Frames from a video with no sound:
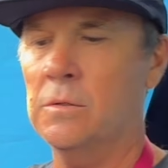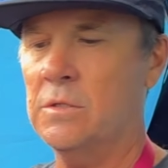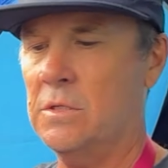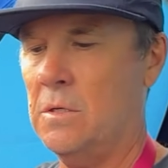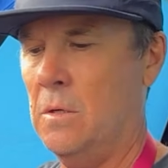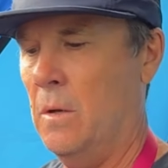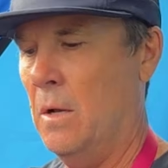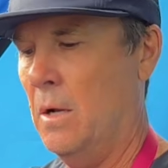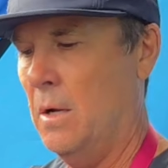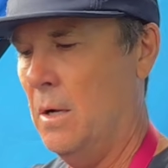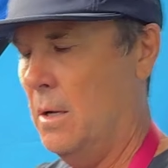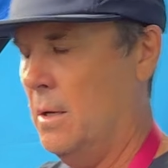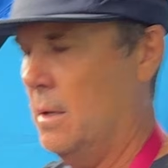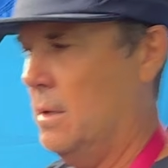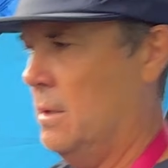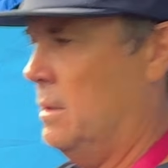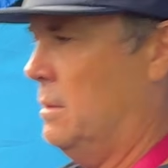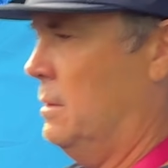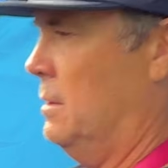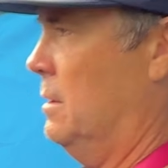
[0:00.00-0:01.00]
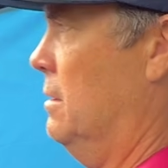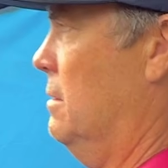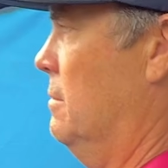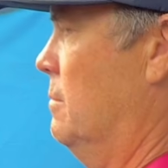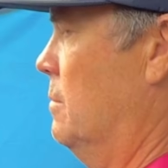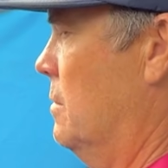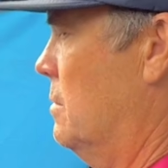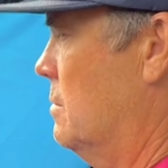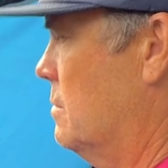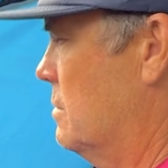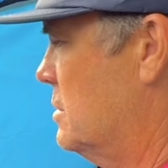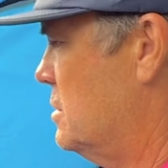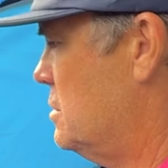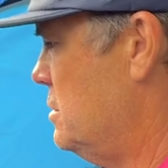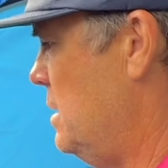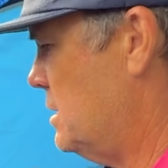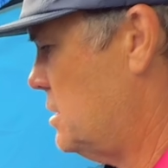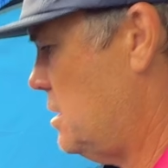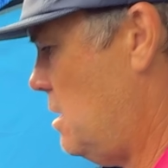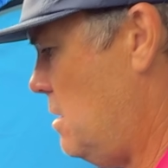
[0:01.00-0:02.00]
So
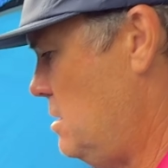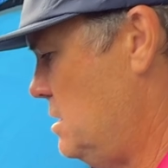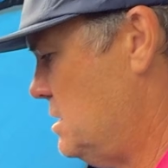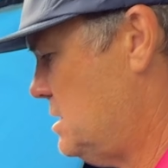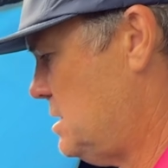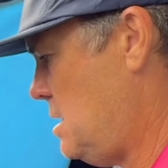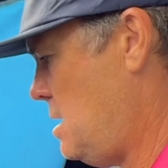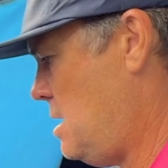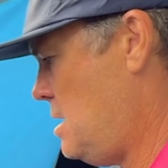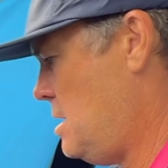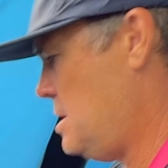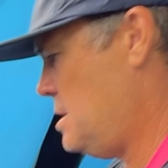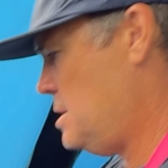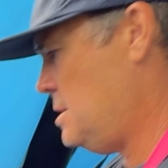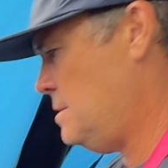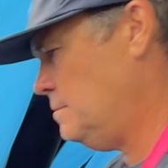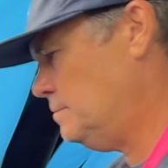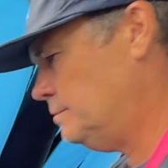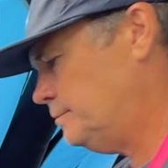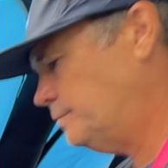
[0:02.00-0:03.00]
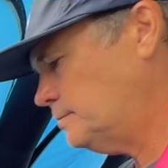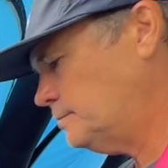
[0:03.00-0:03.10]
stretch harness line.